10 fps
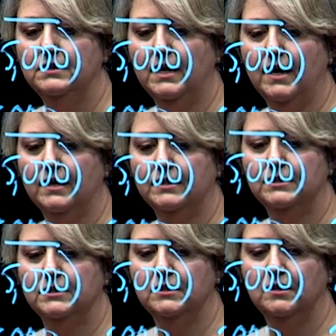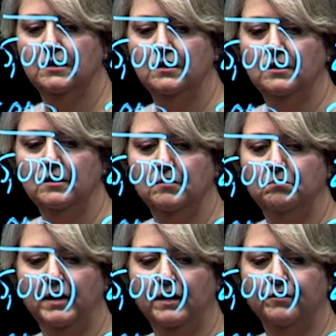tax
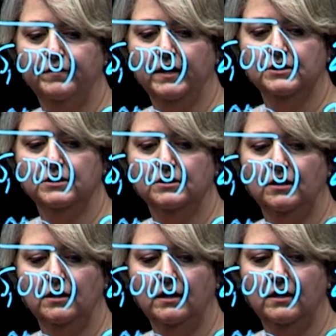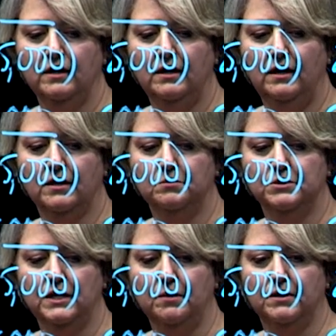benefit, the income
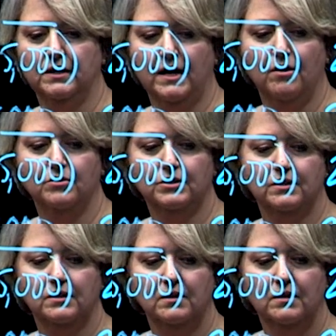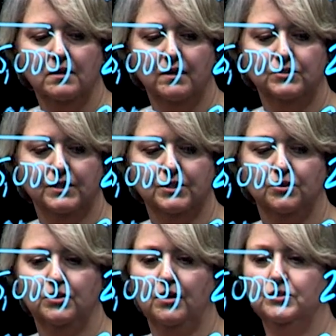statement account of
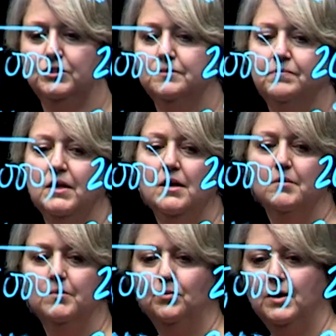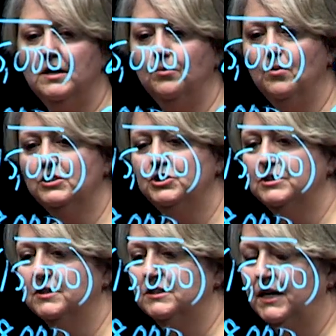$600. But what I want you
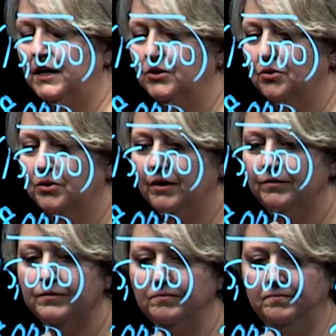to take note of